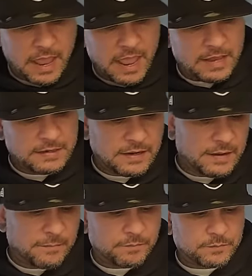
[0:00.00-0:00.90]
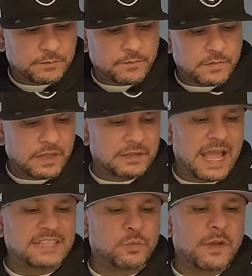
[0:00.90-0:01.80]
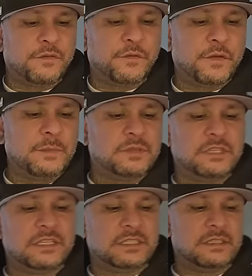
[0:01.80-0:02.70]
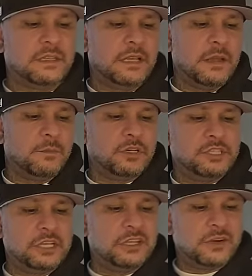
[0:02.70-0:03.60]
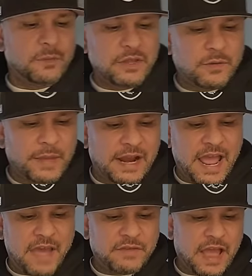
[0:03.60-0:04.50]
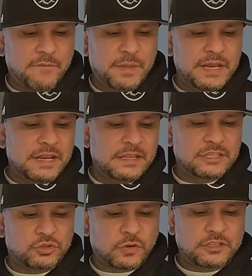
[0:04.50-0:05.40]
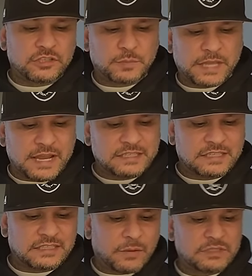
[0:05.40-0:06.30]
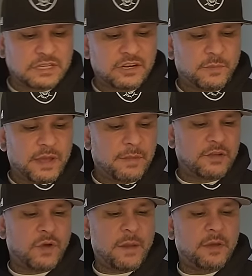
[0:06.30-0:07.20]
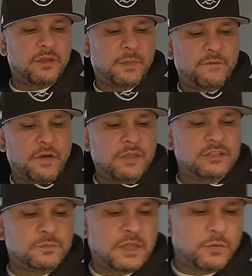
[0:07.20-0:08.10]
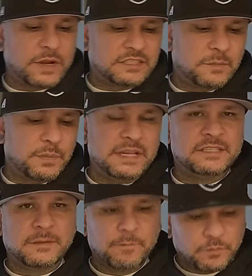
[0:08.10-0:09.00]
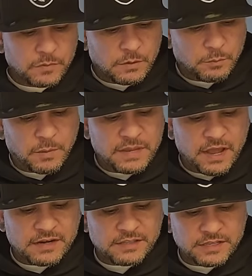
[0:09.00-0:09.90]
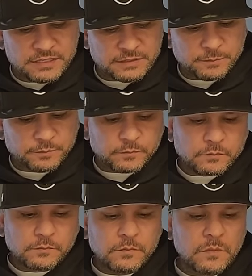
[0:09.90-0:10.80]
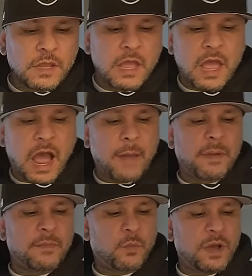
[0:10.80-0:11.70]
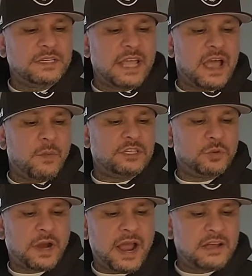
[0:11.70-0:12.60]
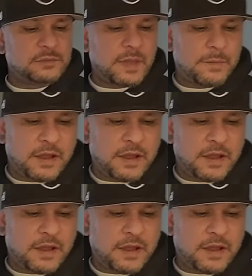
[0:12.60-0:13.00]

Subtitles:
And that's what flips this particular meal, man. I've been eating this chorizo spaghetti since I was little, man. My grandmother, my father's mother, rest in peace, put me onto this. I remember one day I went to her house, man.